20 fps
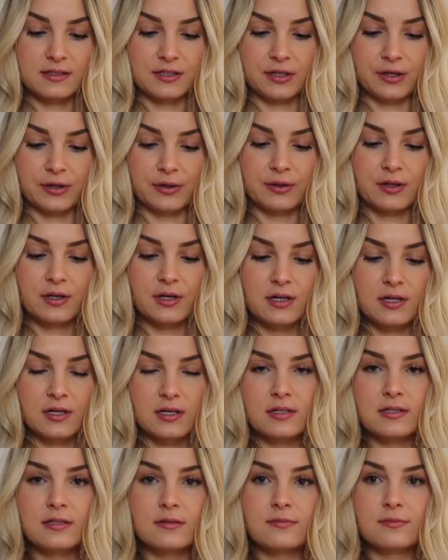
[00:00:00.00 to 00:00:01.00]
you know.
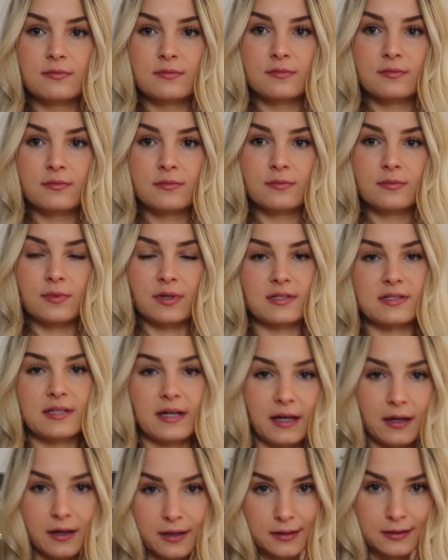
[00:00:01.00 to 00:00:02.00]
Wait a
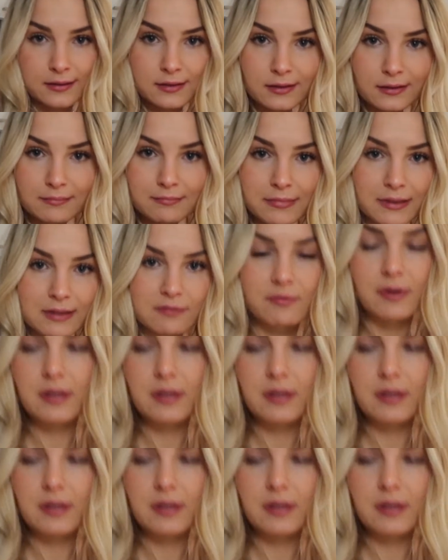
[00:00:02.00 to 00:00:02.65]
second, I need to leave my